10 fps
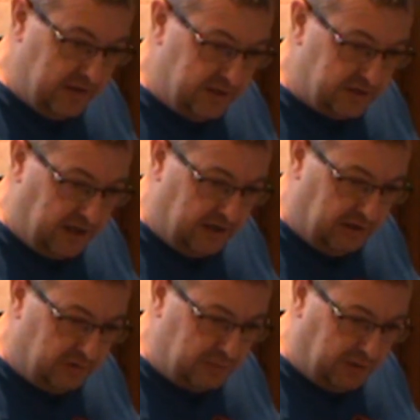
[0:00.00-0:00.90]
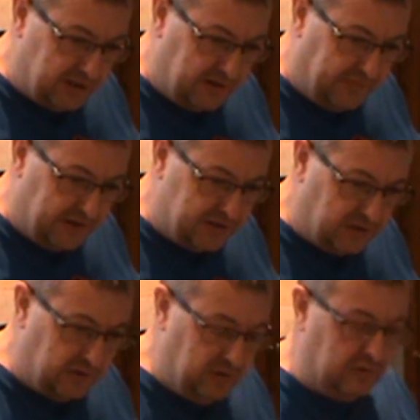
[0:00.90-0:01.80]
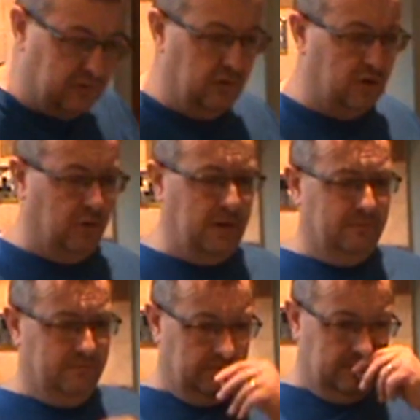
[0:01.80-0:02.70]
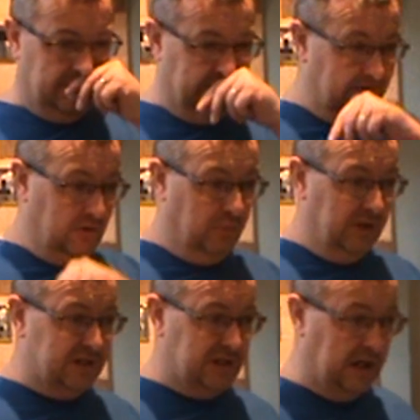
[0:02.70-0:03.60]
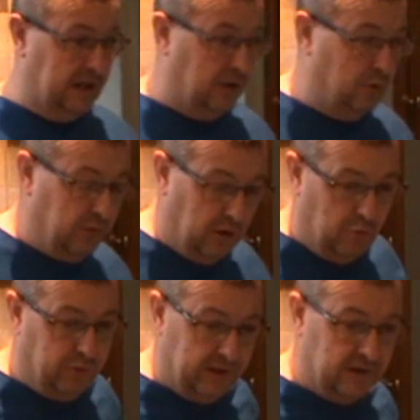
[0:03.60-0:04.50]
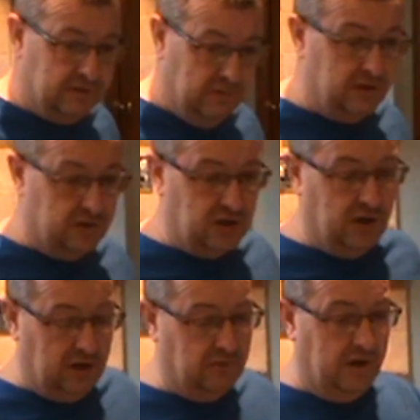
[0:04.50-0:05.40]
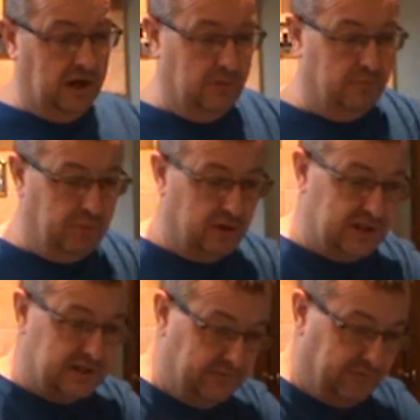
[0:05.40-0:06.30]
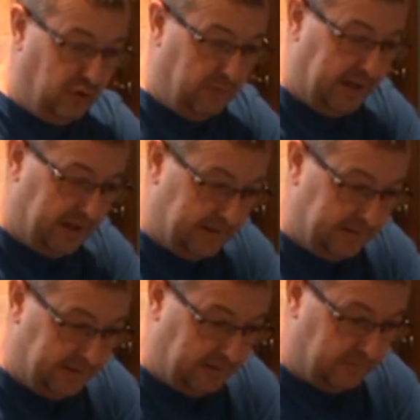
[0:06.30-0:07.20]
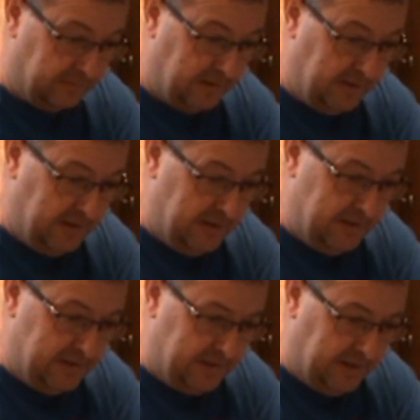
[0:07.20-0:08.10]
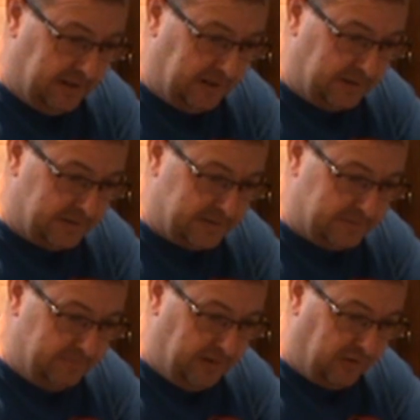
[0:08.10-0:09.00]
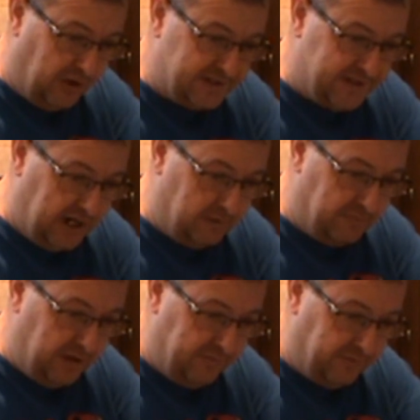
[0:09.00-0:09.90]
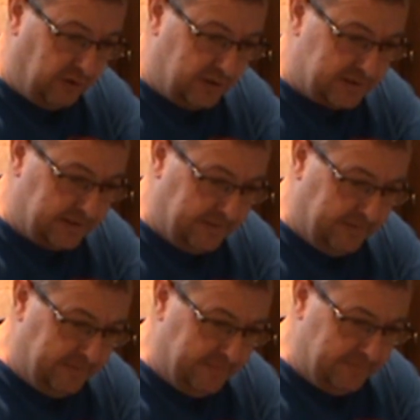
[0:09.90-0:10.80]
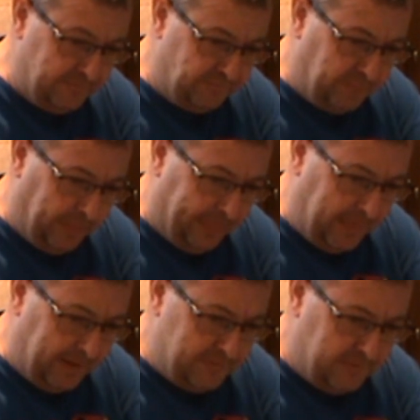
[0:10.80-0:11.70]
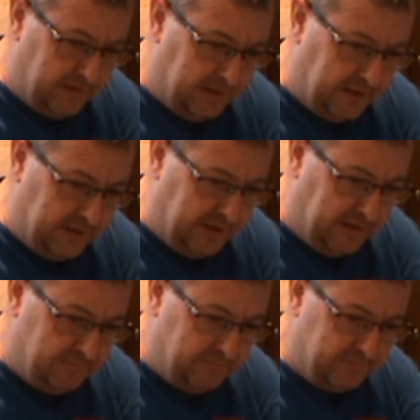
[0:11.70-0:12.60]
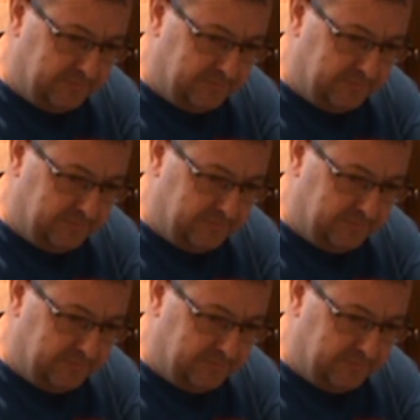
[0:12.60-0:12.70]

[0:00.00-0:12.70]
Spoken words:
So yeah, loads of positive things are coming up this year, and I'm hoping they turn out really positive for me. You know, because I've got to start with me first, and then